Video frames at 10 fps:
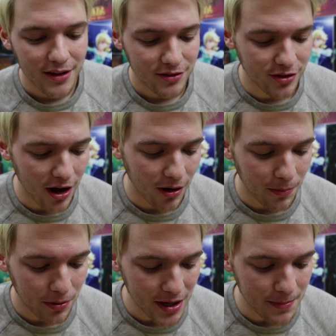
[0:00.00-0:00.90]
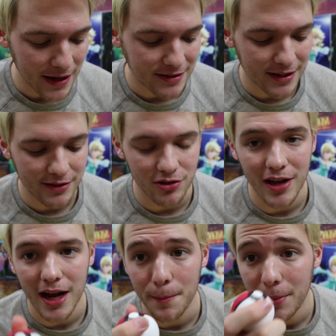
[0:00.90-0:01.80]
So, pretty basic. So you
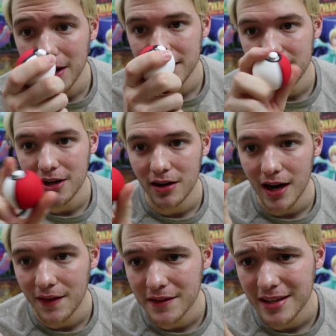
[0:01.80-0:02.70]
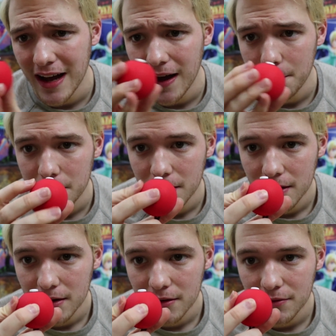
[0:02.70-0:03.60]
got a button here on the top,
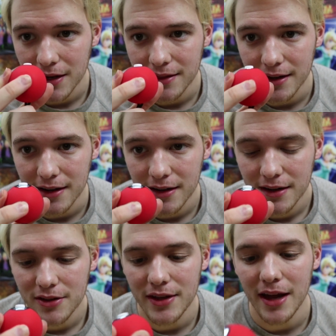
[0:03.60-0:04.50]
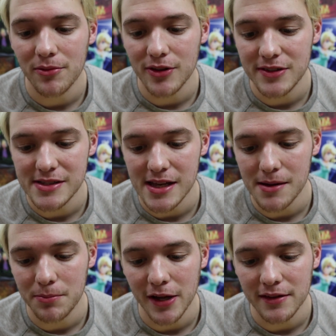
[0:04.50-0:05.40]
right there. You can't really see
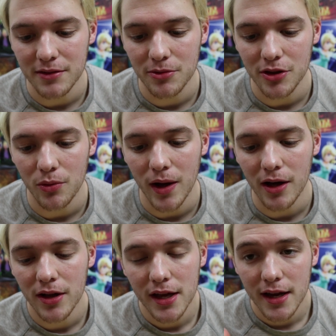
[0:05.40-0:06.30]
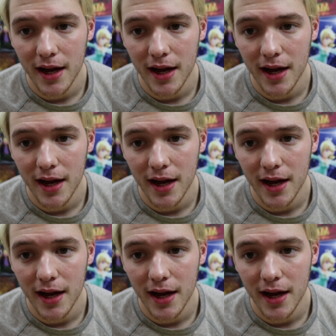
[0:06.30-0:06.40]
it, blends in really well.